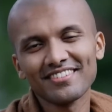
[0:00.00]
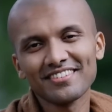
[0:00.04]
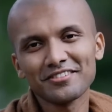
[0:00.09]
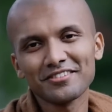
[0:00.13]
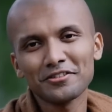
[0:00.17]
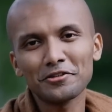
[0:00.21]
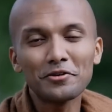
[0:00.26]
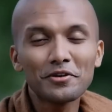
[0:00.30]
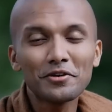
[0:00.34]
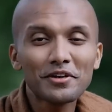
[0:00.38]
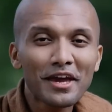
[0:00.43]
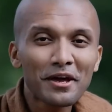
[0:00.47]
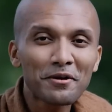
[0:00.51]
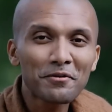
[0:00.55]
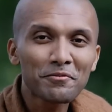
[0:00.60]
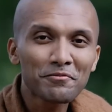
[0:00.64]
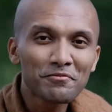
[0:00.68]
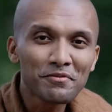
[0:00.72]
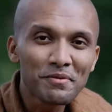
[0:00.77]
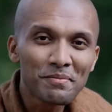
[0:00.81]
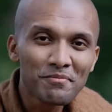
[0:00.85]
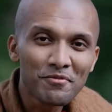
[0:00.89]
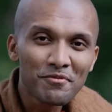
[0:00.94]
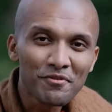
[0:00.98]
So you
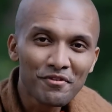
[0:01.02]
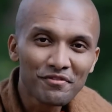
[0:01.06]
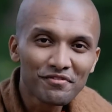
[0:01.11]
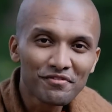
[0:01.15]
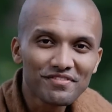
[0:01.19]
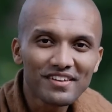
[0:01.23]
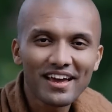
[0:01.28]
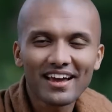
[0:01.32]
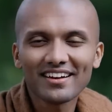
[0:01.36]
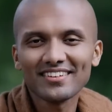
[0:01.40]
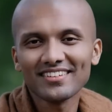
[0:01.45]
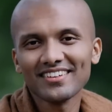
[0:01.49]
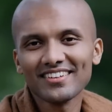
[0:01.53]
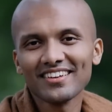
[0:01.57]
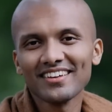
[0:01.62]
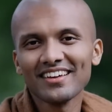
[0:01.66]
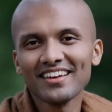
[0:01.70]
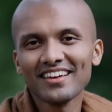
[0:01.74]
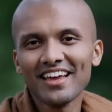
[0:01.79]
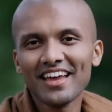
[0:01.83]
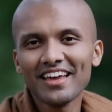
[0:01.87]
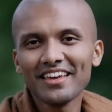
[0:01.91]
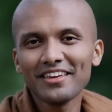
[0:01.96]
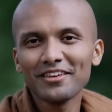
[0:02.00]
cannot remove that.
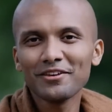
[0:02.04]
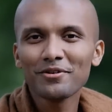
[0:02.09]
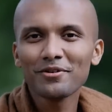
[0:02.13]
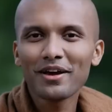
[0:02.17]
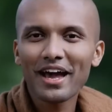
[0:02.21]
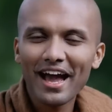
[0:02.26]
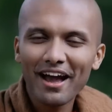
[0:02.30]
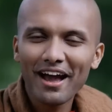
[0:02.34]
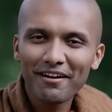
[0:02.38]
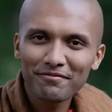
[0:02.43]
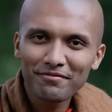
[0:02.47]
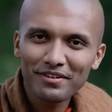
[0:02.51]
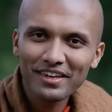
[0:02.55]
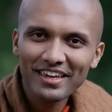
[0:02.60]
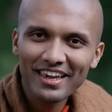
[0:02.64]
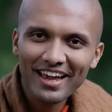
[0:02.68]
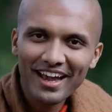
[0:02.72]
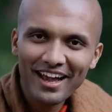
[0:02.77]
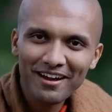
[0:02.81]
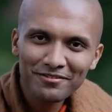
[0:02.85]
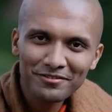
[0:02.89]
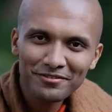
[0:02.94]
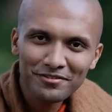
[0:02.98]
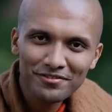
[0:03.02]
We
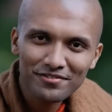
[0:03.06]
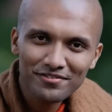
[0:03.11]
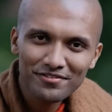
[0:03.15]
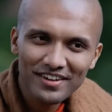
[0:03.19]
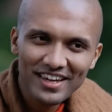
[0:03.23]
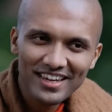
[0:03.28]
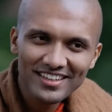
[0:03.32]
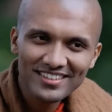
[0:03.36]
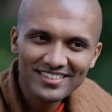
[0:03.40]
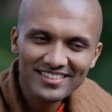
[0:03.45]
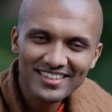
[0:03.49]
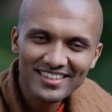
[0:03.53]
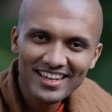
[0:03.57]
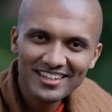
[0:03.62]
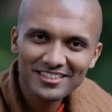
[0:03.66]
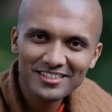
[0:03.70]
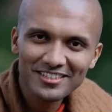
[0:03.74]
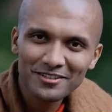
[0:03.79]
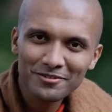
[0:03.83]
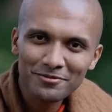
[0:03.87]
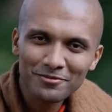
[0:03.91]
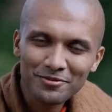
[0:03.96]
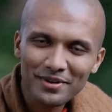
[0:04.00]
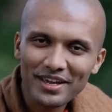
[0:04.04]
have to face that
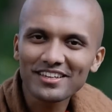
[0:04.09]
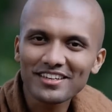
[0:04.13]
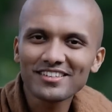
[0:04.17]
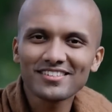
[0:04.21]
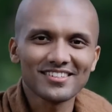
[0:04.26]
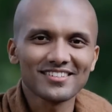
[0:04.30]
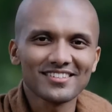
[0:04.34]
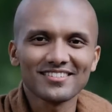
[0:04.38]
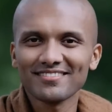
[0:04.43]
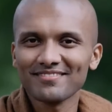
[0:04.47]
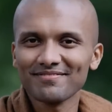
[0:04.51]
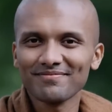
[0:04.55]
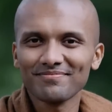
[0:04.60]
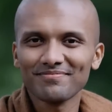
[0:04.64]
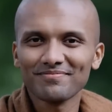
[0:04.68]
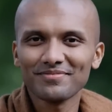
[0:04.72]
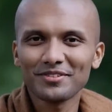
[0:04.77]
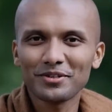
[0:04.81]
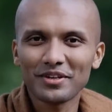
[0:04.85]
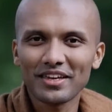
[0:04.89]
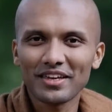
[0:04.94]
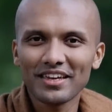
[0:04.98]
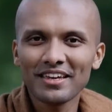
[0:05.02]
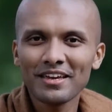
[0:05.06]
situation,
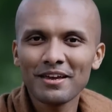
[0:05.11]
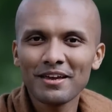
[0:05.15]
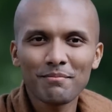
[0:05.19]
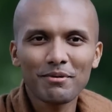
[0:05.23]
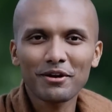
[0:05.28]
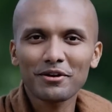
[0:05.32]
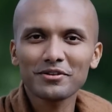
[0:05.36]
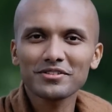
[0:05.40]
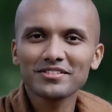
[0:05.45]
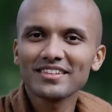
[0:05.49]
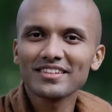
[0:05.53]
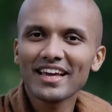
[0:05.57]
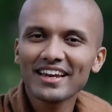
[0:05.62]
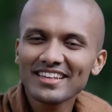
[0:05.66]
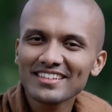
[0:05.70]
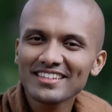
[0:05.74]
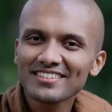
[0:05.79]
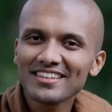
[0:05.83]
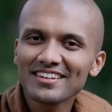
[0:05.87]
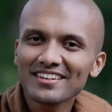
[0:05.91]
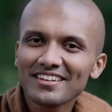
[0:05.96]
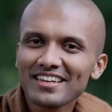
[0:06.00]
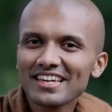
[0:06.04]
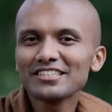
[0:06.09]
okay? Because that
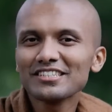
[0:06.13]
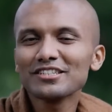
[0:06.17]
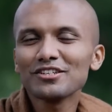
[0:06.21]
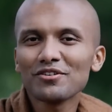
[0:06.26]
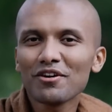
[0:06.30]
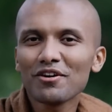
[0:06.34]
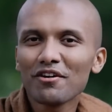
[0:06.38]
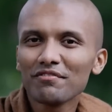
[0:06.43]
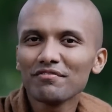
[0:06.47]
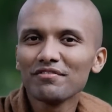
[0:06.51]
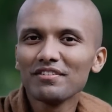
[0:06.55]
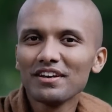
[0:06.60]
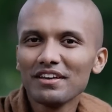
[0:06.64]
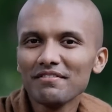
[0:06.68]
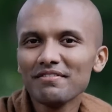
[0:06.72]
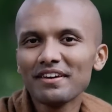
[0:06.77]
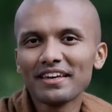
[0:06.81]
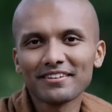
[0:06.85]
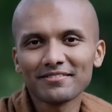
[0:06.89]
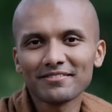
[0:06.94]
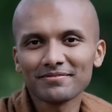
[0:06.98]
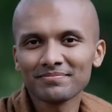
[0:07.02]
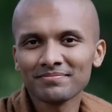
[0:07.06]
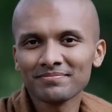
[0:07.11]
is the nature of
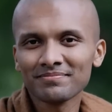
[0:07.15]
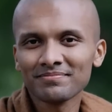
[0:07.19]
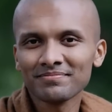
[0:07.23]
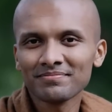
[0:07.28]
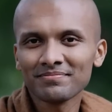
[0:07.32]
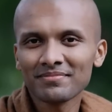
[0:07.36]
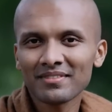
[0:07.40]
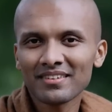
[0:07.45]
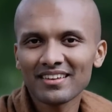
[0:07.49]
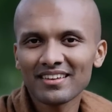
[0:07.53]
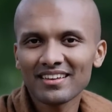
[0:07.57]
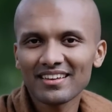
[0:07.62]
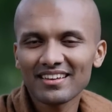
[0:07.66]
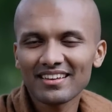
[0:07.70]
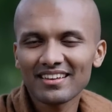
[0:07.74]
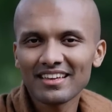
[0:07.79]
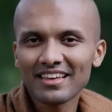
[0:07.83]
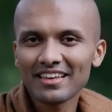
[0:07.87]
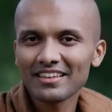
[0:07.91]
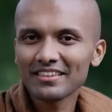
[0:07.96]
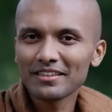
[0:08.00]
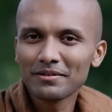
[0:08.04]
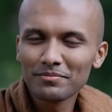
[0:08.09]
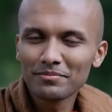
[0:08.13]
living.
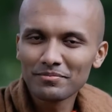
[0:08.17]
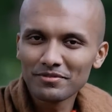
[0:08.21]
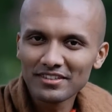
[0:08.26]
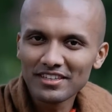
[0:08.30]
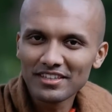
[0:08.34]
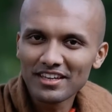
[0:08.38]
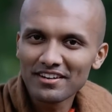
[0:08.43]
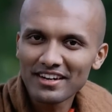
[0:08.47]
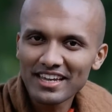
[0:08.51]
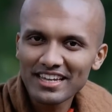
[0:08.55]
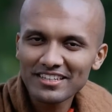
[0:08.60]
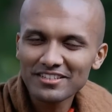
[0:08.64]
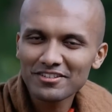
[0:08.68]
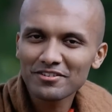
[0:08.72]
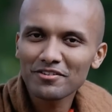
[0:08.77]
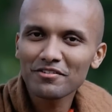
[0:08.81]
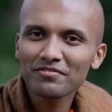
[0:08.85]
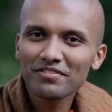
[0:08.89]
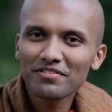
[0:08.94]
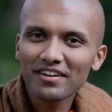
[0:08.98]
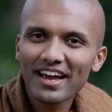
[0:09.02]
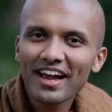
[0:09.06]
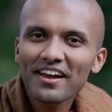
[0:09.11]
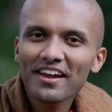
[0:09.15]
The nature
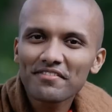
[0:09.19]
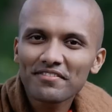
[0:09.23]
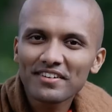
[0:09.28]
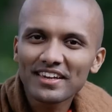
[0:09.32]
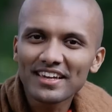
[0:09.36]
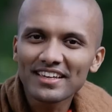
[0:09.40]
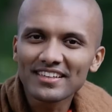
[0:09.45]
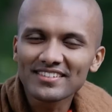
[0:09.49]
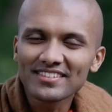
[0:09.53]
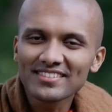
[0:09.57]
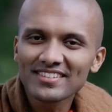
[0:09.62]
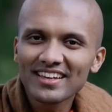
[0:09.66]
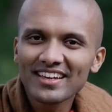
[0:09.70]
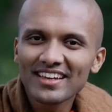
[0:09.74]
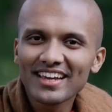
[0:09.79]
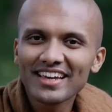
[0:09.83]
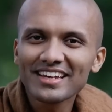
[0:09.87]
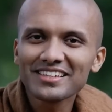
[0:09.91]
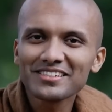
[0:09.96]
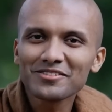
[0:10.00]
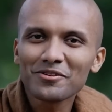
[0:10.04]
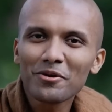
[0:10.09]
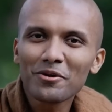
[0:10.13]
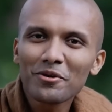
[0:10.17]
of life is
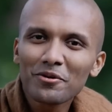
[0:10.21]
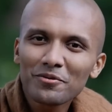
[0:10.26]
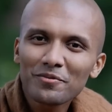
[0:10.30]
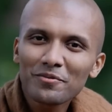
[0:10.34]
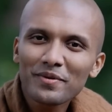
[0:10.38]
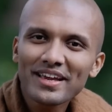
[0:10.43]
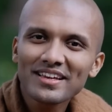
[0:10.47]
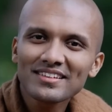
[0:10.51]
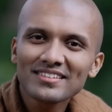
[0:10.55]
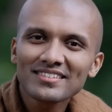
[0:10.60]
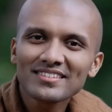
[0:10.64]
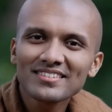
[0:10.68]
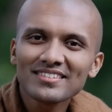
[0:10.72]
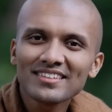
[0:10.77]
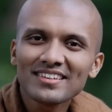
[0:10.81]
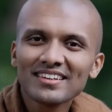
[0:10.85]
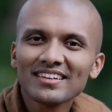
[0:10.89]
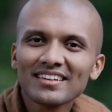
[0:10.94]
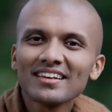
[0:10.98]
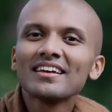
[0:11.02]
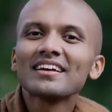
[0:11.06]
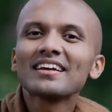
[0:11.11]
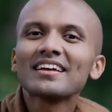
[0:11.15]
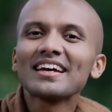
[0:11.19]
it is always
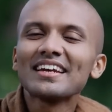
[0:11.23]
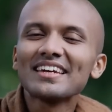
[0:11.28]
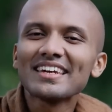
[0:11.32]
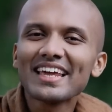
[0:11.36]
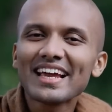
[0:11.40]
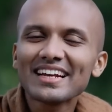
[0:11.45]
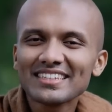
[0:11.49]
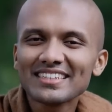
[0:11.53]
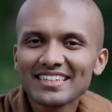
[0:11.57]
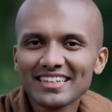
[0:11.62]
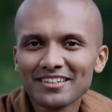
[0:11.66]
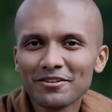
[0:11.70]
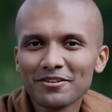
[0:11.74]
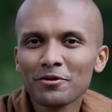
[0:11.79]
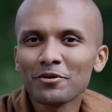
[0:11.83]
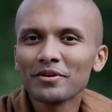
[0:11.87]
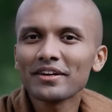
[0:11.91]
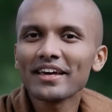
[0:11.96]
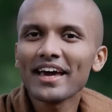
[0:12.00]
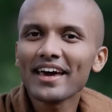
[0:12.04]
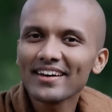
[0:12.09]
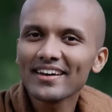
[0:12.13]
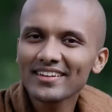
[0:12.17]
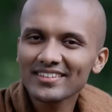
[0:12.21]
connected or
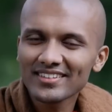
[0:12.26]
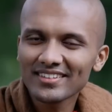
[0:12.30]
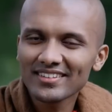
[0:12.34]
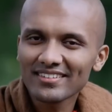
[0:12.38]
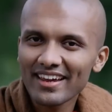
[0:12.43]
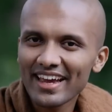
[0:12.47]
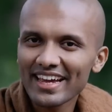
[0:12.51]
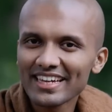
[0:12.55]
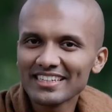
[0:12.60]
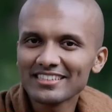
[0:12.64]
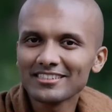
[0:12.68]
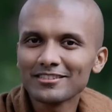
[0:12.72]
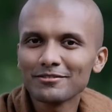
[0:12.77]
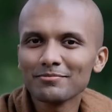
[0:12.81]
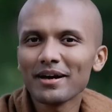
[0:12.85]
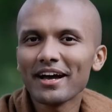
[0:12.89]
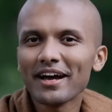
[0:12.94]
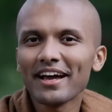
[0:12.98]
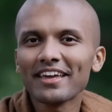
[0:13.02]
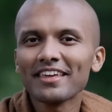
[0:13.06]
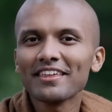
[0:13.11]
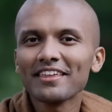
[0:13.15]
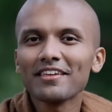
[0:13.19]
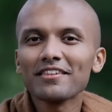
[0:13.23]
characterized
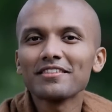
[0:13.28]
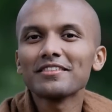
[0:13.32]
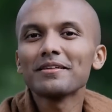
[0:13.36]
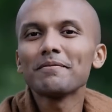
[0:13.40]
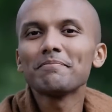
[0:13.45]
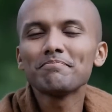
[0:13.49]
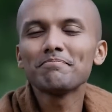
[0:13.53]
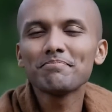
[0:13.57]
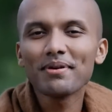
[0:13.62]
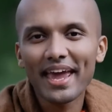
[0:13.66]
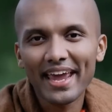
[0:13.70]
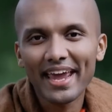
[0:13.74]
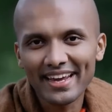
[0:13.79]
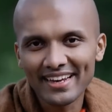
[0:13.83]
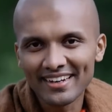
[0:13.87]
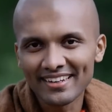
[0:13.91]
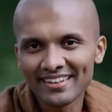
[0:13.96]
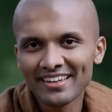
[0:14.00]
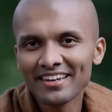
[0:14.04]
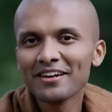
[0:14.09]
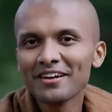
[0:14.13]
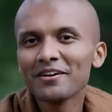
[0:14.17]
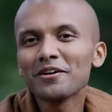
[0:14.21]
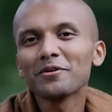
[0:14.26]
by the
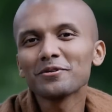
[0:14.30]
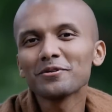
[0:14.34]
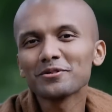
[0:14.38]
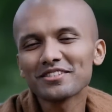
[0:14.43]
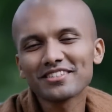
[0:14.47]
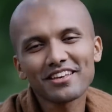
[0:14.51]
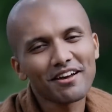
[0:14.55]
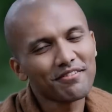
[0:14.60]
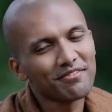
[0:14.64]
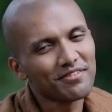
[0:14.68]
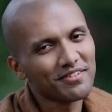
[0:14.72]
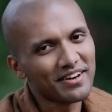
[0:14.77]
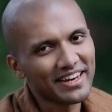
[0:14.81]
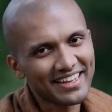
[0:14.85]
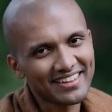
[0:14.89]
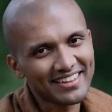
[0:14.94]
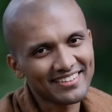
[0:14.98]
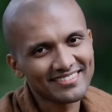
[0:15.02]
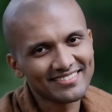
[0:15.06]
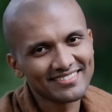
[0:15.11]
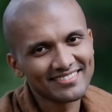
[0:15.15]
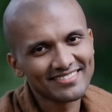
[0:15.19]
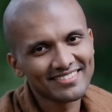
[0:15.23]
pain or suffering.